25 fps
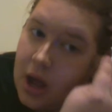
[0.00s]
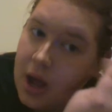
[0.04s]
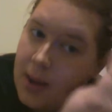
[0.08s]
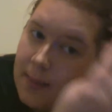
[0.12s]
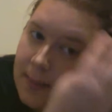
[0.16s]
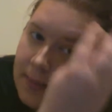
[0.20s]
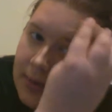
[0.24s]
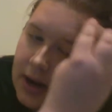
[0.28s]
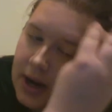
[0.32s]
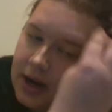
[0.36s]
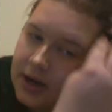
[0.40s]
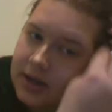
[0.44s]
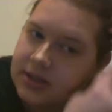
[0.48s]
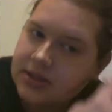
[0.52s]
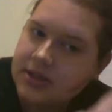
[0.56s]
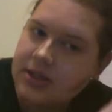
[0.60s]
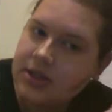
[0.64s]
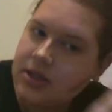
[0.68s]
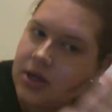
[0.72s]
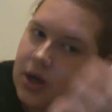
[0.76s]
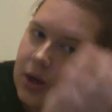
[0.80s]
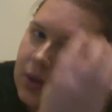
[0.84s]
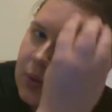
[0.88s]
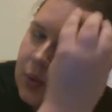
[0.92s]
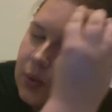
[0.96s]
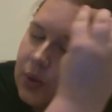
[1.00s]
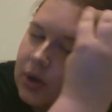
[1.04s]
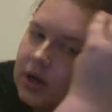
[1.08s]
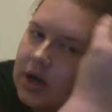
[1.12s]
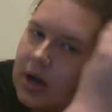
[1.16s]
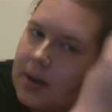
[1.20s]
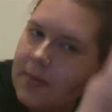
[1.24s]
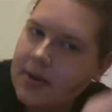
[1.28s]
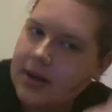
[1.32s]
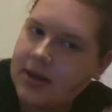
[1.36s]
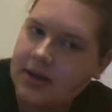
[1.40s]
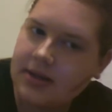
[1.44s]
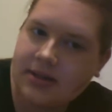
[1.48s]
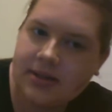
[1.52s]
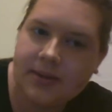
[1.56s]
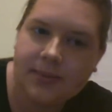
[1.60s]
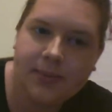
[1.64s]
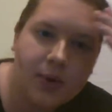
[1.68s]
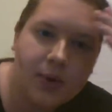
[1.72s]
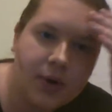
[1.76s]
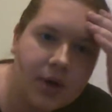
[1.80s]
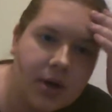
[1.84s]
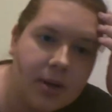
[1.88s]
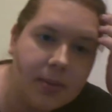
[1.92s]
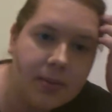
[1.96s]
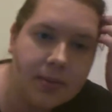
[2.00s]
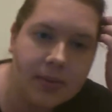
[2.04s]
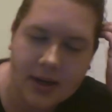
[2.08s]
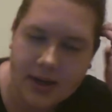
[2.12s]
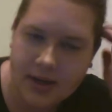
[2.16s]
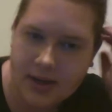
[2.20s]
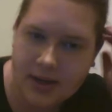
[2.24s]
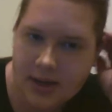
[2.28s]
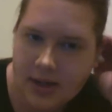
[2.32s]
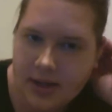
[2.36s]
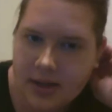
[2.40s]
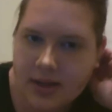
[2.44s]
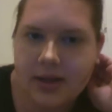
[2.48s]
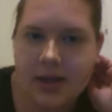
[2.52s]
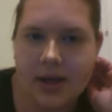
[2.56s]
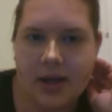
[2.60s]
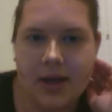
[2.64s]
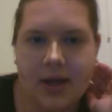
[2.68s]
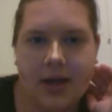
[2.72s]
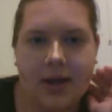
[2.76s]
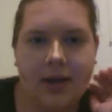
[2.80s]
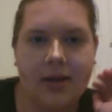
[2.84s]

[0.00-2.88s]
but honestly don't worry, because the more you blend it, the